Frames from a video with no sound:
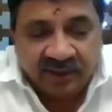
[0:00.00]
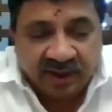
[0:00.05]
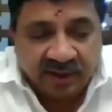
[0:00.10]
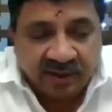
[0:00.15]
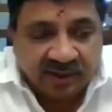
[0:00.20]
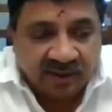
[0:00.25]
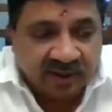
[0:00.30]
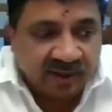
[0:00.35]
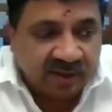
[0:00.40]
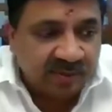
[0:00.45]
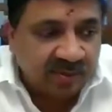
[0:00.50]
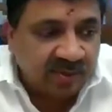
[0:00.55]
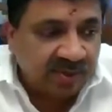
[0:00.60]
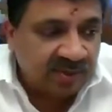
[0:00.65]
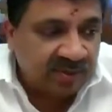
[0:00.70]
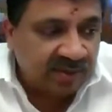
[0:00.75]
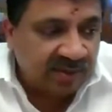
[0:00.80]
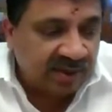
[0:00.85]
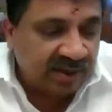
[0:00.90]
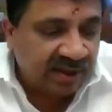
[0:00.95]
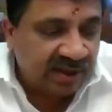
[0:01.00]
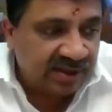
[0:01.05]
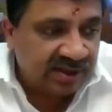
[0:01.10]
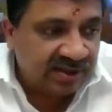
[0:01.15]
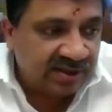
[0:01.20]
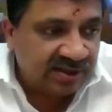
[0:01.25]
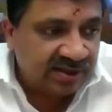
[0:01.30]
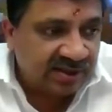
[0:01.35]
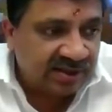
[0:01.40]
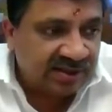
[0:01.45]
they're not able to at
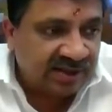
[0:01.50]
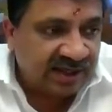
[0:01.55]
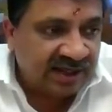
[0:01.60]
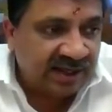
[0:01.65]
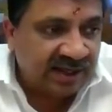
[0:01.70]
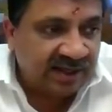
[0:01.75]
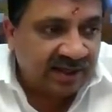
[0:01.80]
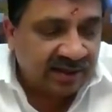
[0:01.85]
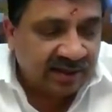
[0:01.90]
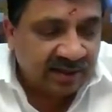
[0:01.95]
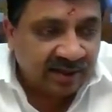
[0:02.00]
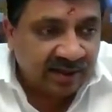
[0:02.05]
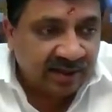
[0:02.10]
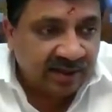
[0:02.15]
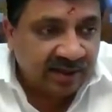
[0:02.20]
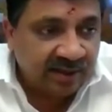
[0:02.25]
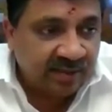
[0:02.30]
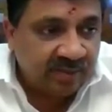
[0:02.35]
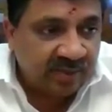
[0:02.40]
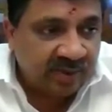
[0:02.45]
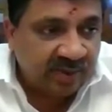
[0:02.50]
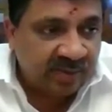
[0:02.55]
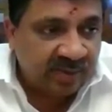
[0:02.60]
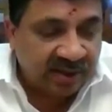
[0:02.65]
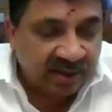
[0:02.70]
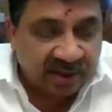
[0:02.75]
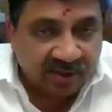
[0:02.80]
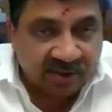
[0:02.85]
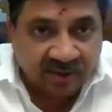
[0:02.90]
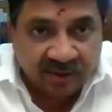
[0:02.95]
least sustain,
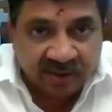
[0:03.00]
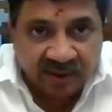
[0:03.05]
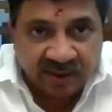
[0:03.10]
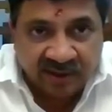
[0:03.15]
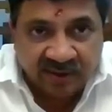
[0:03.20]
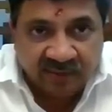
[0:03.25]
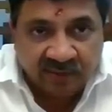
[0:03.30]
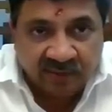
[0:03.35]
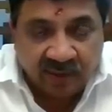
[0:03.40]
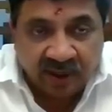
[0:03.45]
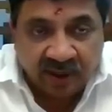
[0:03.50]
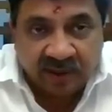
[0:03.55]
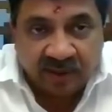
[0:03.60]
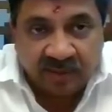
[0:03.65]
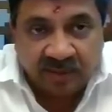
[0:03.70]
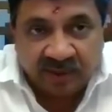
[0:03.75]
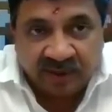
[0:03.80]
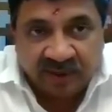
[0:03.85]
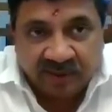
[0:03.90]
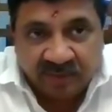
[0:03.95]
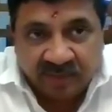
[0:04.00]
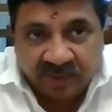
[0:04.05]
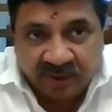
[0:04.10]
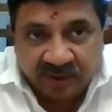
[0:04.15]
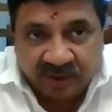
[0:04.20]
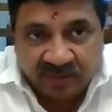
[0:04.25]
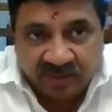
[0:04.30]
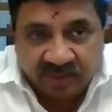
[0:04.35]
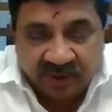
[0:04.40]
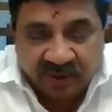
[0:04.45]
maybe they don't live well,
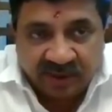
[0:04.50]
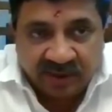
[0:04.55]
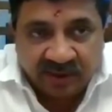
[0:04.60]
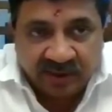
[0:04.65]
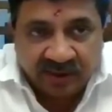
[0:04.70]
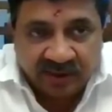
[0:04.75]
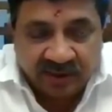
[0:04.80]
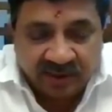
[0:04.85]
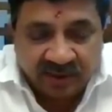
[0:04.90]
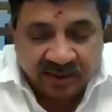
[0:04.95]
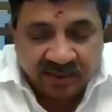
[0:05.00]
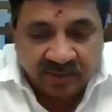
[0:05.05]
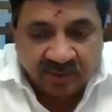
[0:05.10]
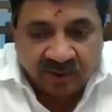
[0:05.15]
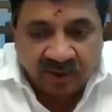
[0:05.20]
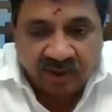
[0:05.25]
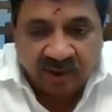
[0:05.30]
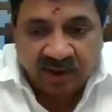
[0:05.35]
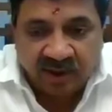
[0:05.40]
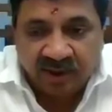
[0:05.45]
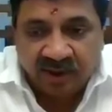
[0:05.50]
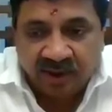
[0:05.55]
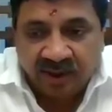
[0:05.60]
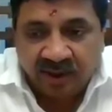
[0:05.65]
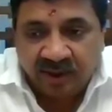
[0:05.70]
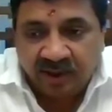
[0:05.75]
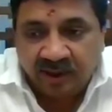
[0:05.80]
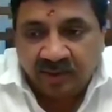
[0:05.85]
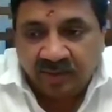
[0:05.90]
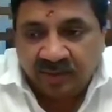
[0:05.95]
but the model
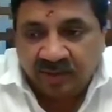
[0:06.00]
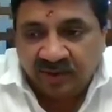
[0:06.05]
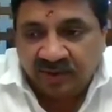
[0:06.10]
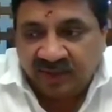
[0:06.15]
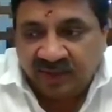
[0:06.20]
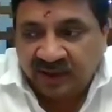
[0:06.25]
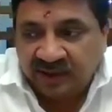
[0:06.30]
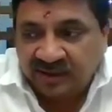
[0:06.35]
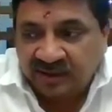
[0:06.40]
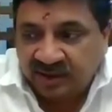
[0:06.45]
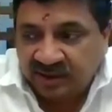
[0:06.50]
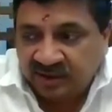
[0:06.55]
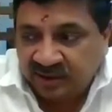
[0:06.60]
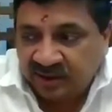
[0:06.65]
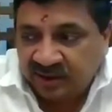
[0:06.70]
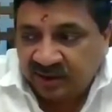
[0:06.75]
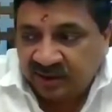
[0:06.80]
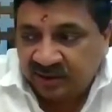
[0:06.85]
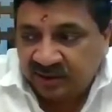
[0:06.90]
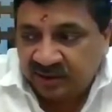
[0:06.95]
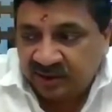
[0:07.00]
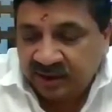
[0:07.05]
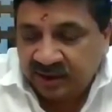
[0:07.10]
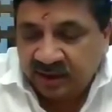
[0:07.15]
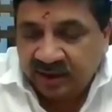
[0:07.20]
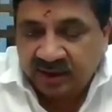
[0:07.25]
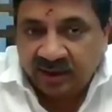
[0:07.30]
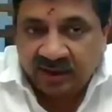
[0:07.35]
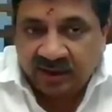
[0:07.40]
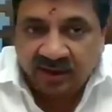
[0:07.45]
provides sustenance.
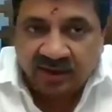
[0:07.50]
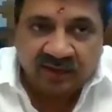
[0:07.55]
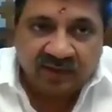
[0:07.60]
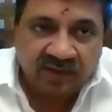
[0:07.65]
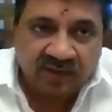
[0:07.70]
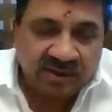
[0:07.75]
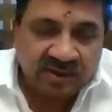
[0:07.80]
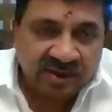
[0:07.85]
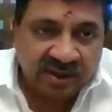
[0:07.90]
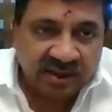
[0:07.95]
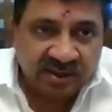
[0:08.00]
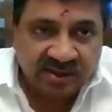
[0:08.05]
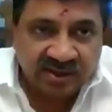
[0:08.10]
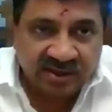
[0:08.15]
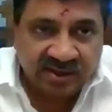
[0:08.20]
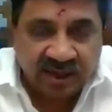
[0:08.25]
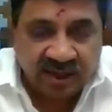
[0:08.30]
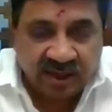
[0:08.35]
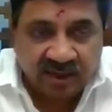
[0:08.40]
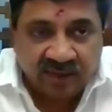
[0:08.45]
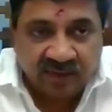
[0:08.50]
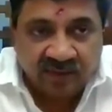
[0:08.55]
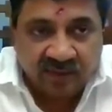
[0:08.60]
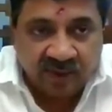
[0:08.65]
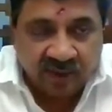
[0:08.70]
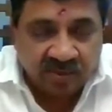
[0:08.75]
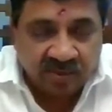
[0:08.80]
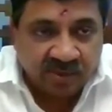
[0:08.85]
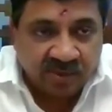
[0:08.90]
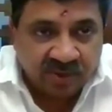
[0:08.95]
And of course, at a scale of
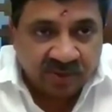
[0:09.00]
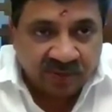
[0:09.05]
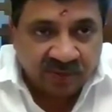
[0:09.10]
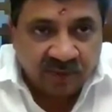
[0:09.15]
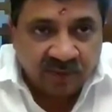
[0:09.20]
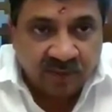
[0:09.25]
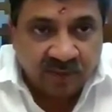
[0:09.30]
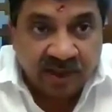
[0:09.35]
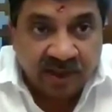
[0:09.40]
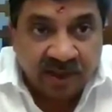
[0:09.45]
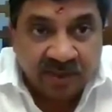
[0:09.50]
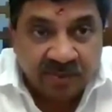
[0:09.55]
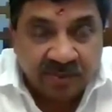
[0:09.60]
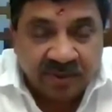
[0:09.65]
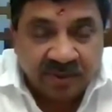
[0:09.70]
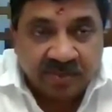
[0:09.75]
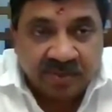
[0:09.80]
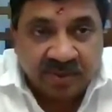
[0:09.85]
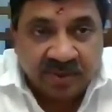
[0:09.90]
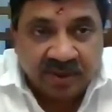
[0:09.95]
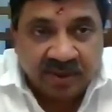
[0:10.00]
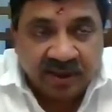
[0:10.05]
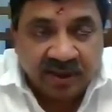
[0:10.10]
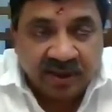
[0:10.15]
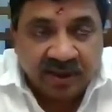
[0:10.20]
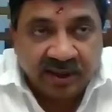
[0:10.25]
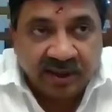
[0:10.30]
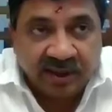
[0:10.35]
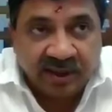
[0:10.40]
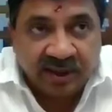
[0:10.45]
1.4 billion people,
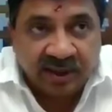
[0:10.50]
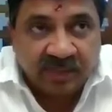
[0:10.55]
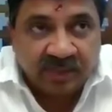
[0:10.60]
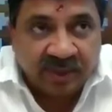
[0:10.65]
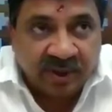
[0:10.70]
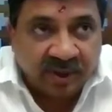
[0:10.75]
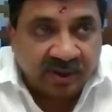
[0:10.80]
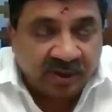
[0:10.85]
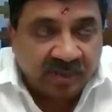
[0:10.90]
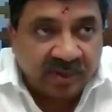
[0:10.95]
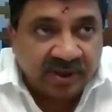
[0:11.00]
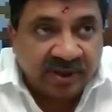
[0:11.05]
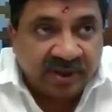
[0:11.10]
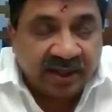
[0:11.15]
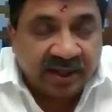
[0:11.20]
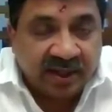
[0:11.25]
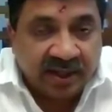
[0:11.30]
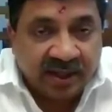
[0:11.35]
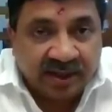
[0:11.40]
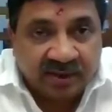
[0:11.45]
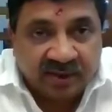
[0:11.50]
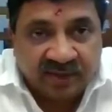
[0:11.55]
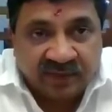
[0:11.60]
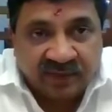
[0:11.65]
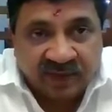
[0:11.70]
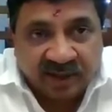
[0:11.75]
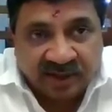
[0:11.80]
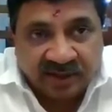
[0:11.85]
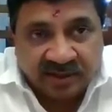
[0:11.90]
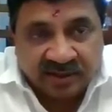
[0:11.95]
it may not be that hard to
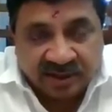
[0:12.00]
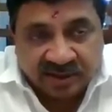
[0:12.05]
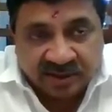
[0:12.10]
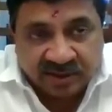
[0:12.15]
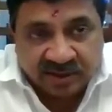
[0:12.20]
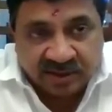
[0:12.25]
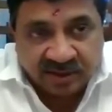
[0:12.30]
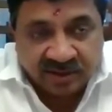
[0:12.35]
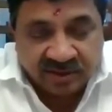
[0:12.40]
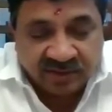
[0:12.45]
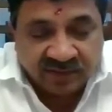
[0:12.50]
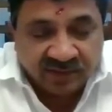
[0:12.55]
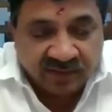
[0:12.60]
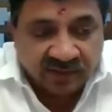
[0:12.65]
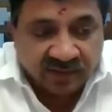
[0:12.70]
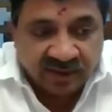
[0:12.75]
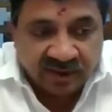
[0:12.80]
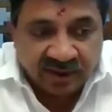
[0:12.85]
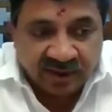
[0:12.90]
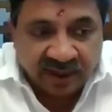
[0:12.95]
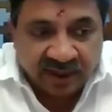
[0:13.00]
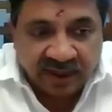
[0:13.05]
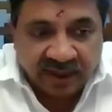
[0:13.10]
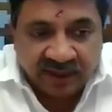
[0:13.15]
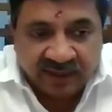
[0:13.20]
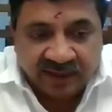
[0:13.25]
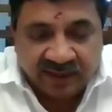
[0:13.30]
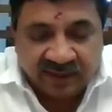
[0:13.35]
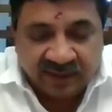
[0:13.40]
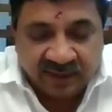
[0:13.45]
find sustenance for a
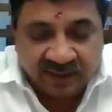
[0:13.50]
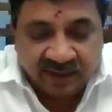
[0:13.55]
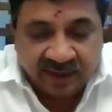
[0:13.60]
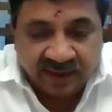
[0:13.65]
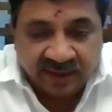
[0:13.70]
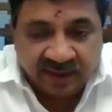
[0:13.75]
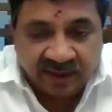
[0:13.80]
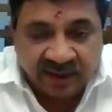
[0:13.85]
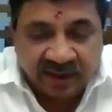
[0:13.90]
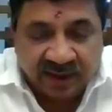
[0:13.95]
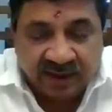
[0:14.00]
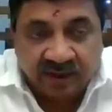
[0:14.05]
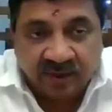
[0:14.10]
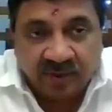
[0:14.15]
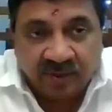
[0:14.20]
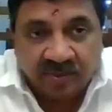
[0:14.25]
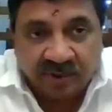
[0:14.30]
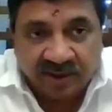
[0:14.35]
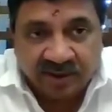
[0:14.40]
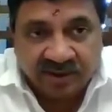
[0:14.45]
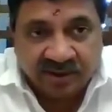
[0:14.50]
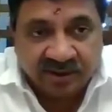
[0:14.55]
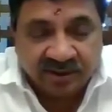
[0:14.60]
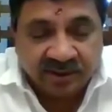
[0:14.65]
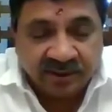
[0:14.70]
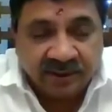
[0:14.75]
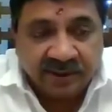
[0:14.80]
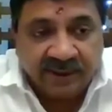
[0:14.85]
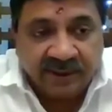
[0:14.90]
relatively lean operation.